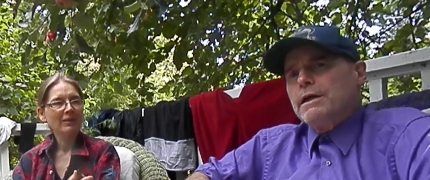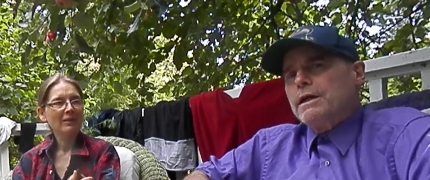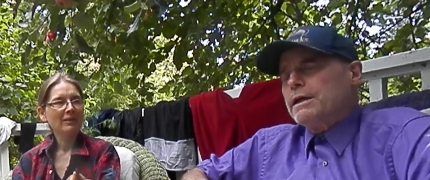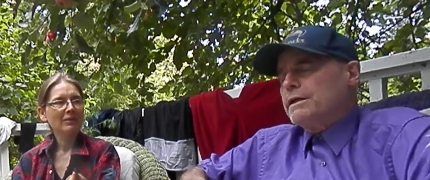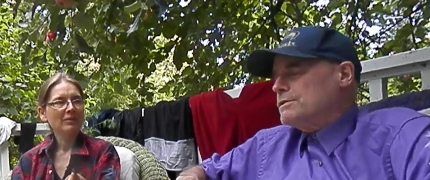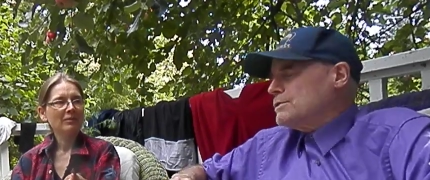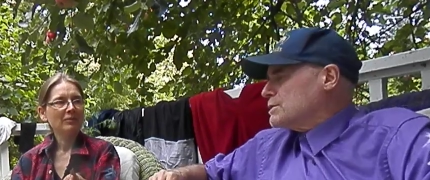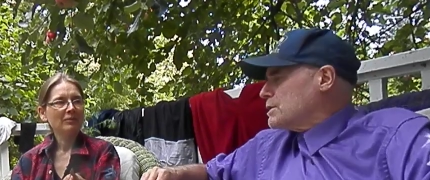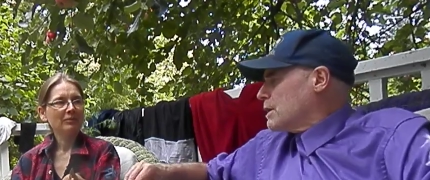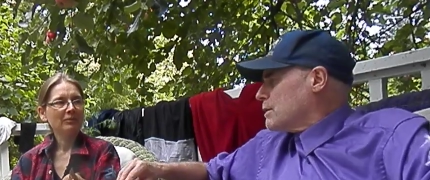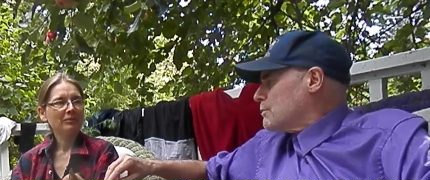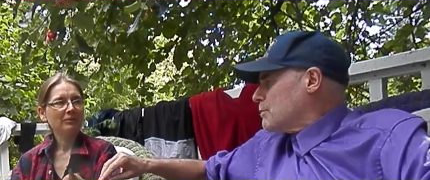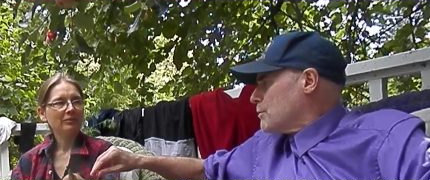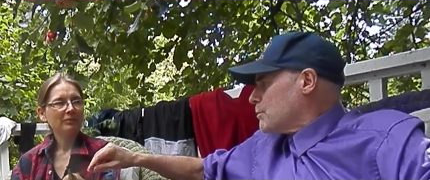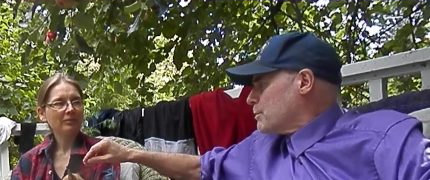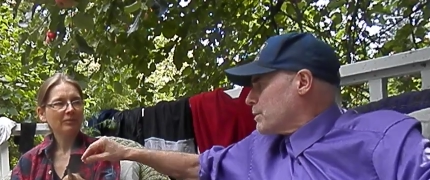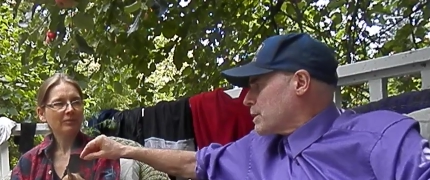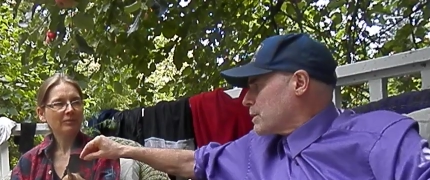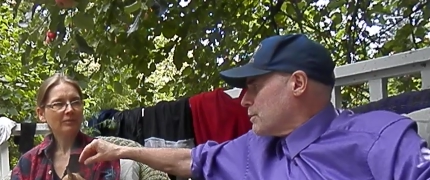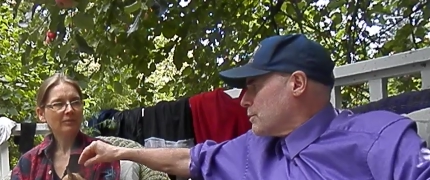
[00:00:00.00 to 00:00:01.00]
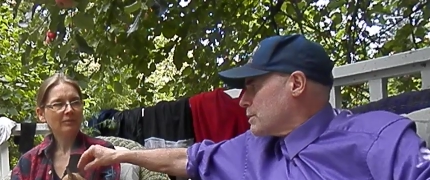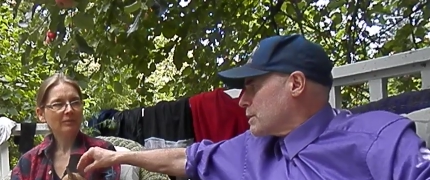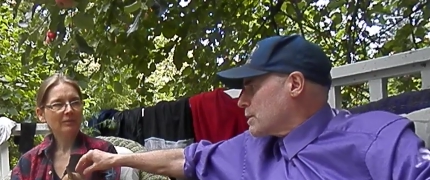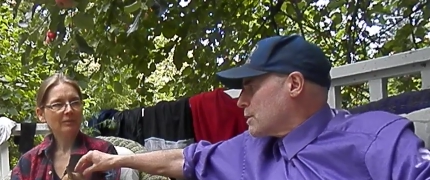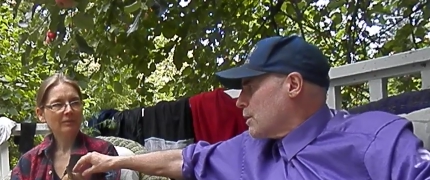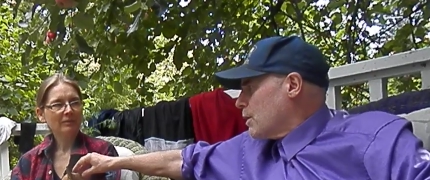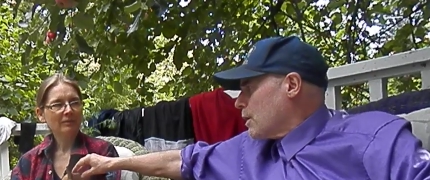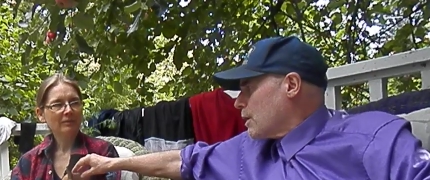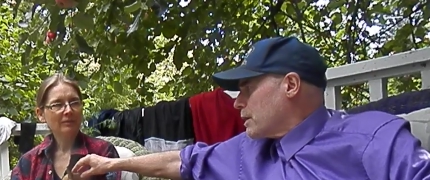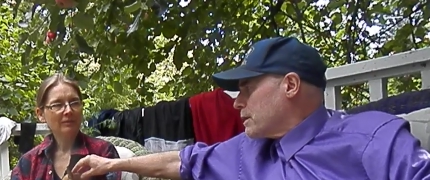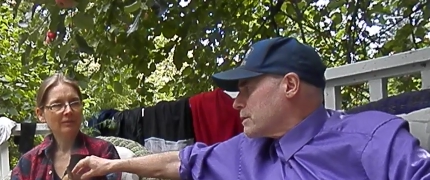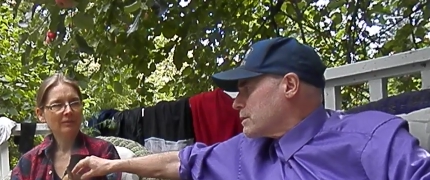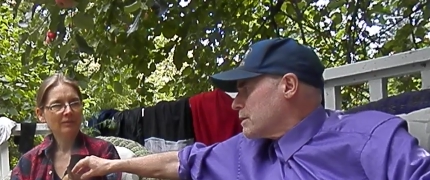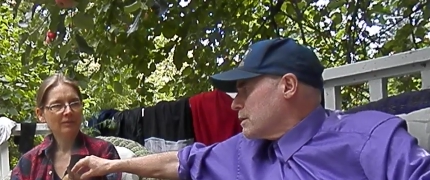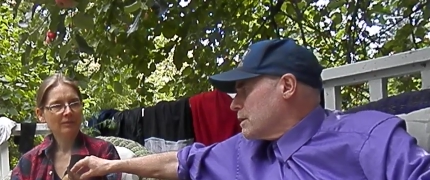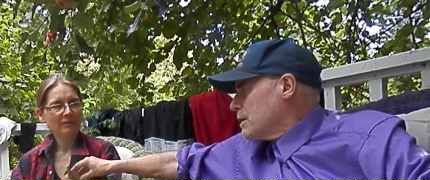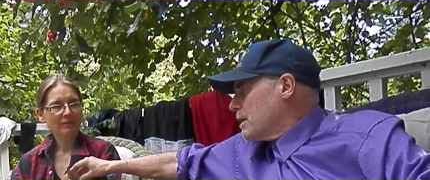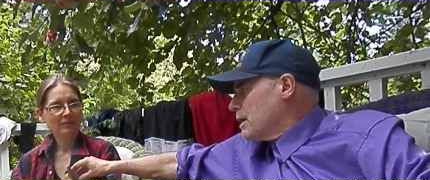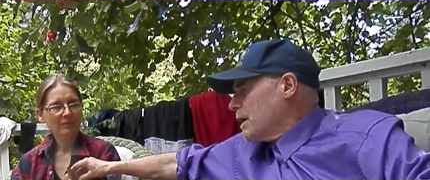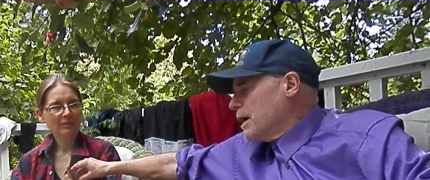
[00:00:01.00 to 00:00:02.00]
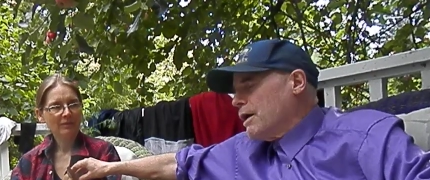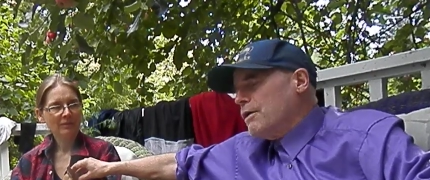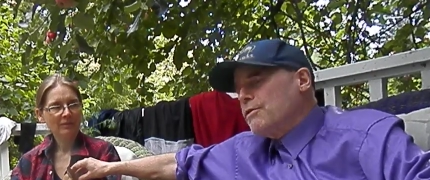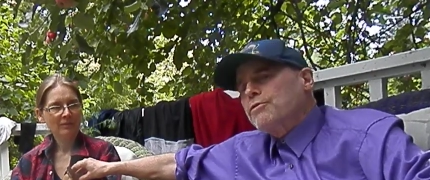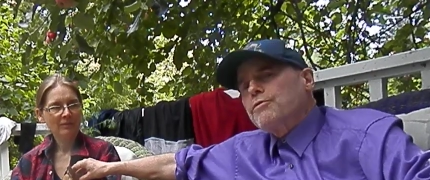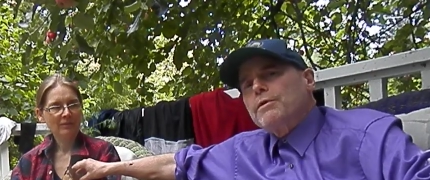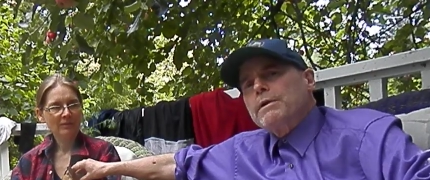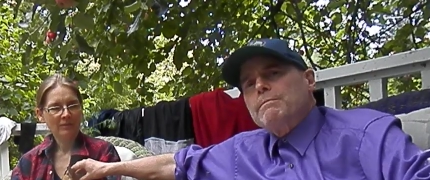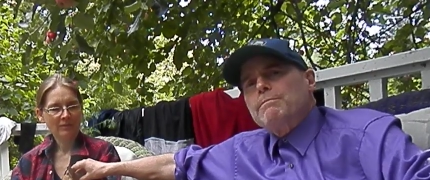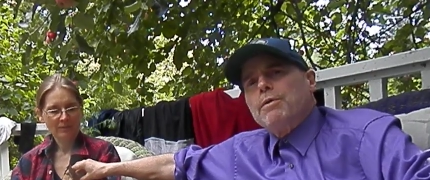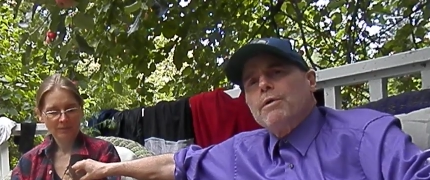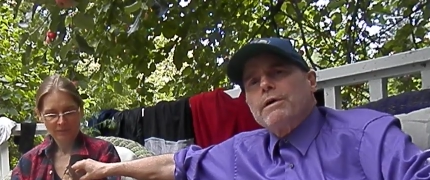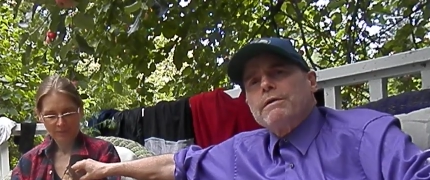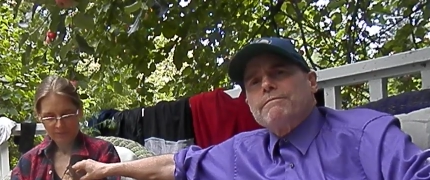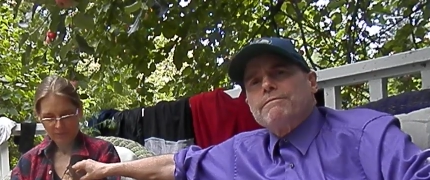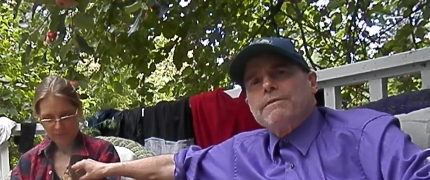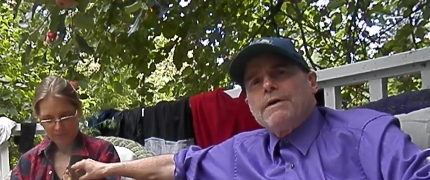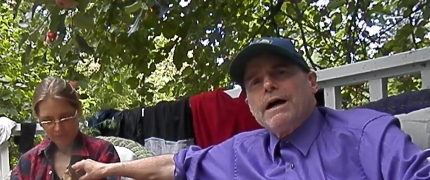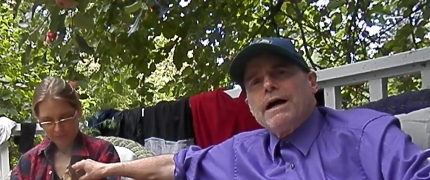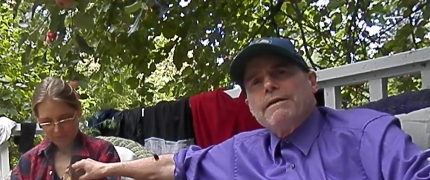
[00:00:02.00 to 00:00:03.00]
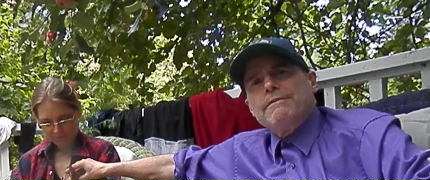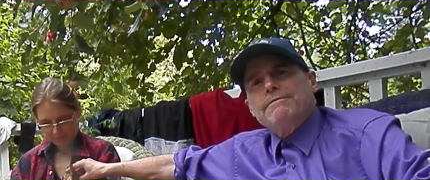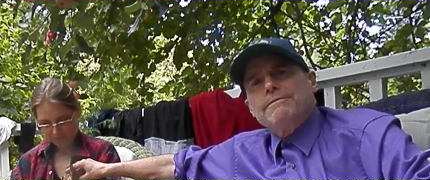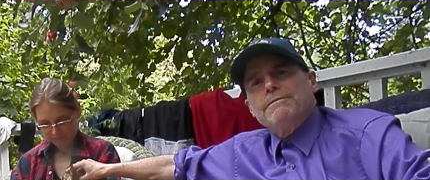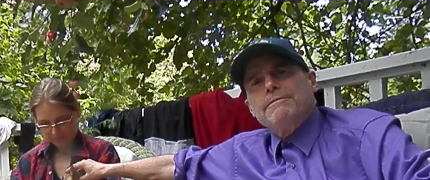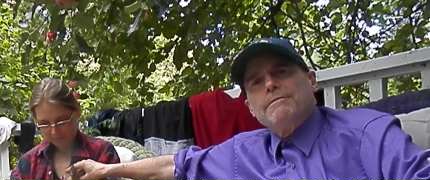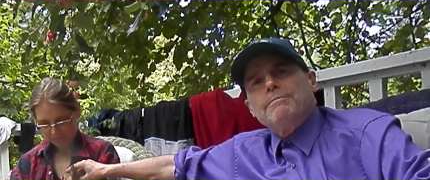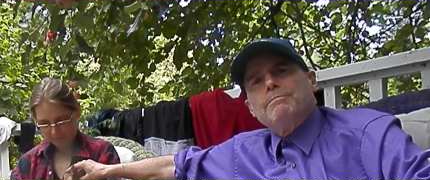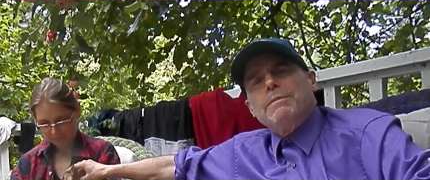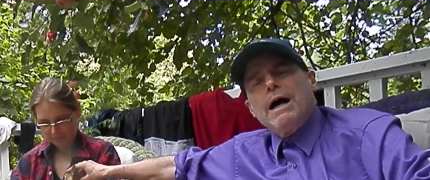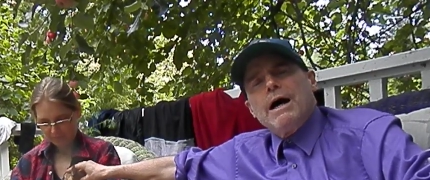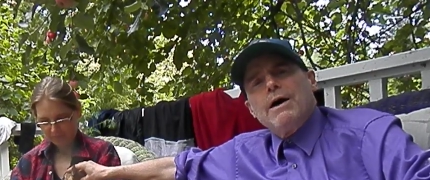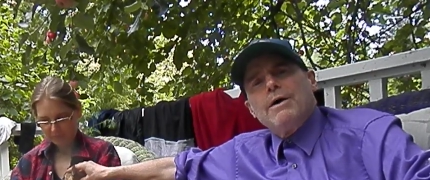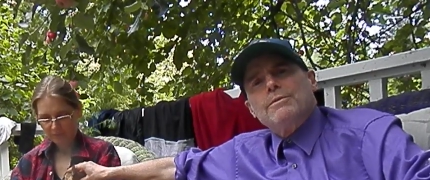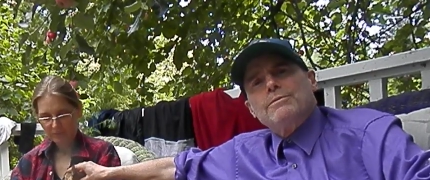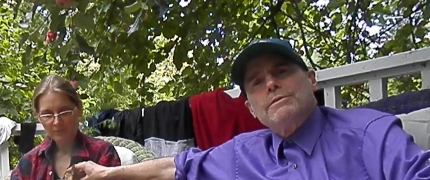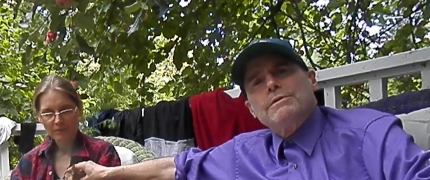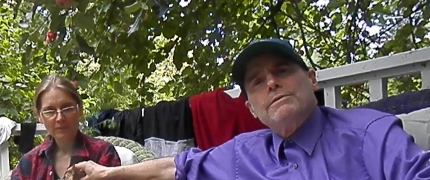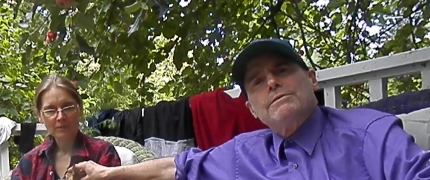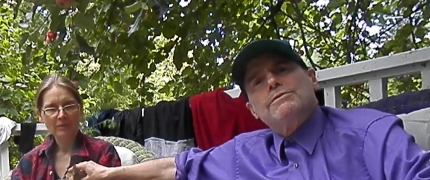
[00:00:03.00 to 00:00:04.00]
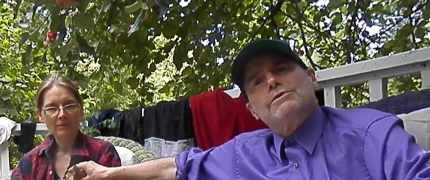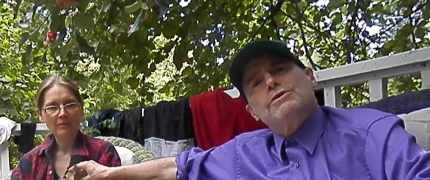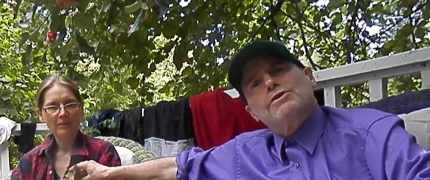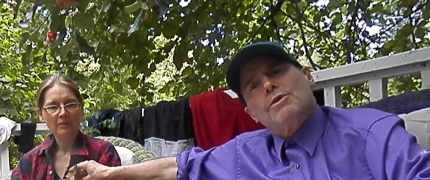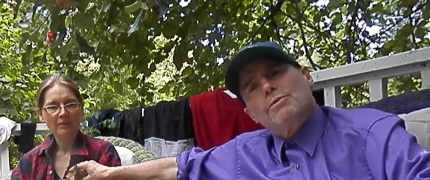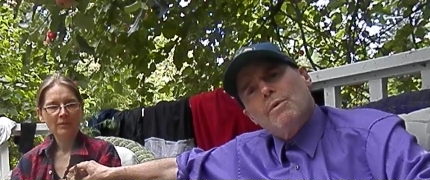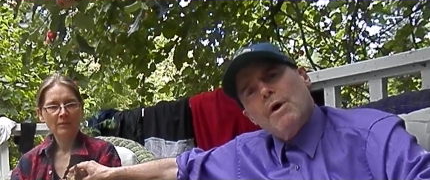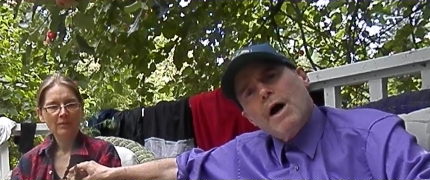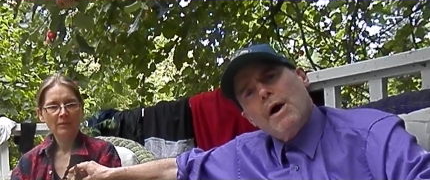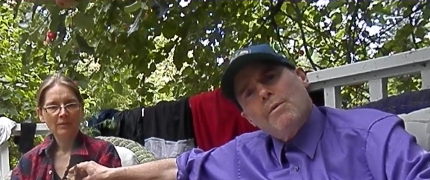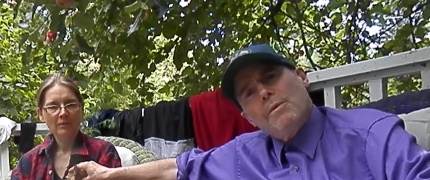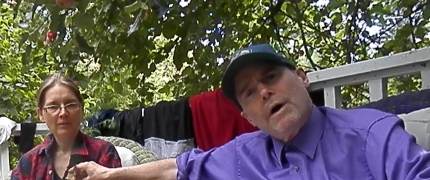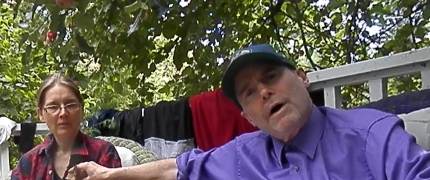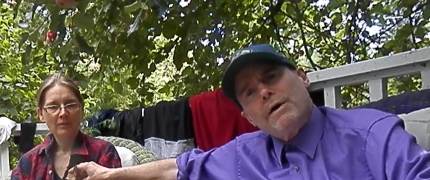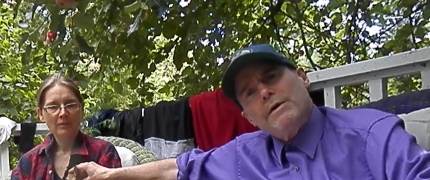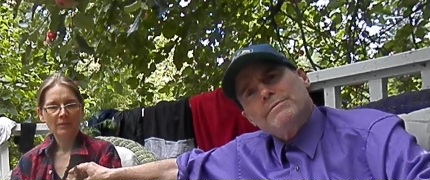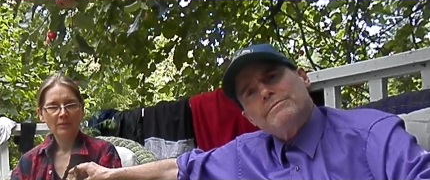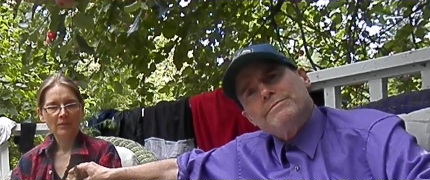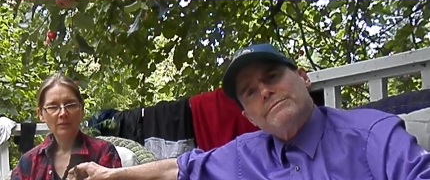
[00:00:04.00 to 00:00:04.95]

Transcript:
Speaker 1: in general, we're going to call it a 3.5 pound chihuahua.